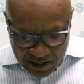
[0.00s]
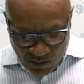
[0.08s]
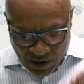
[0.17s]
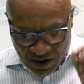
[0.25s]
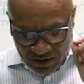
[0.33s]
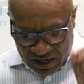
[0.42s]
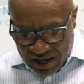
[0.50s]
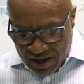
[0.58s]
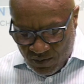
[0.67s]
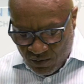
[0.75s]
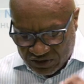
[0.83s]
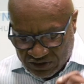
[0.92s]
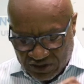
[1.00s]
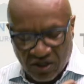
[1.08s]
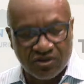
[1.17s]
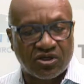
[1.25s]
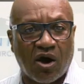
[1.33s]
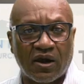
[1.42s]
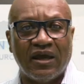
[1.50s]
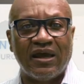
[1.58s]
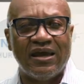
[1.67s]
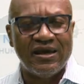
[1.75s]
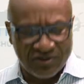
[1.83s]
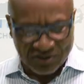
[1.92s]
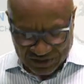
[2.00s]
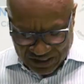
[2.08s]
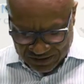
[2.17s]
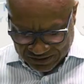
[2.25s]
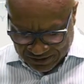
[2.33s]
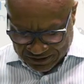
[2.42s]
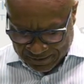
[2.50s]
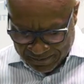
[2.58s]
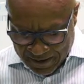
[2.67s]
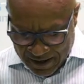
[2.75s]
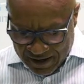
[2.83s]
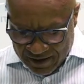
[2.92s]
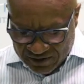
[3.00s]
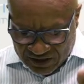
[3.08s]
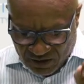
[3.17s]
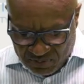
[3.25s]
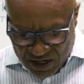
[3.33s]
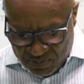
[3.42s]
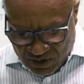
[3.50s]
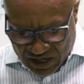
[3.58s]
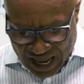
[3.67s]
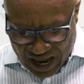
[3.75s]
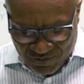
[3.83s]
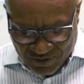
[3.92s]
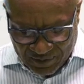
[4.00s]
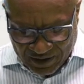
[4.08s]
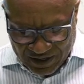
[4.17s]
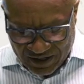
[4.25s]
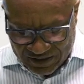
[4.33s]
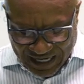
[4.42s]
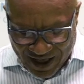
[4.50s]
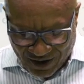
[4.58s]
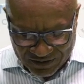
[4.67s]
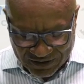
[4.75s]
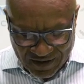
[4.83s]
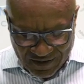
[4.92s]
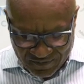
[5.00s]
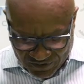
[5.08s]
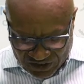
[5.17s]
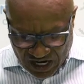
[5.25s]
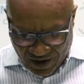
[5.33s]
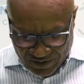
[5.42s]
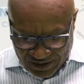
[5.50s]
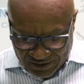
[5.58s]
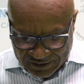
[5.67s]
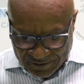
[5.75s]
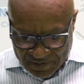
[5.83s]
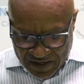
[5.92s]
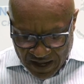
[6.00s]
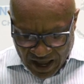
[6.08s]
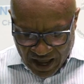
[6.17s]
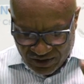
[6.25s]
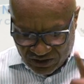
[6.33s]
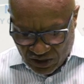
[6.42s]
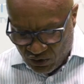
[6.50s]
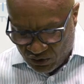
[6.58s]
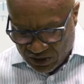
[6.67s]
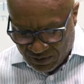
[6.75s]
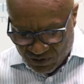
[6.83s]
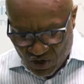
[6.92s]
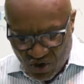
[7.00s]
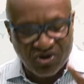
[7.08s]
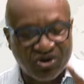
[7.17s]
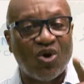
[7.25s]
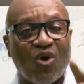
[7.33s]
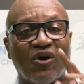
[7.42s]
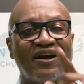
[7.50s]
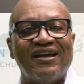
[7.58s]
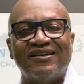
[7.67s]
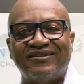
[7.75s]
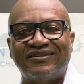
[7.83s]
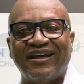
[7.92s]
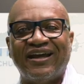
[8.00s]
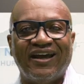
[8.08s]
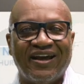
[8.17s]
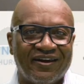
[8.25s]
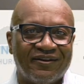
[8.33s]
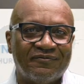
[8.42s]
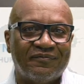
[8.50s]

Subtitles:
while he was still talking, he is Jesus. Some people came from the leader's house, Jairus, and told him, your daughter is dead.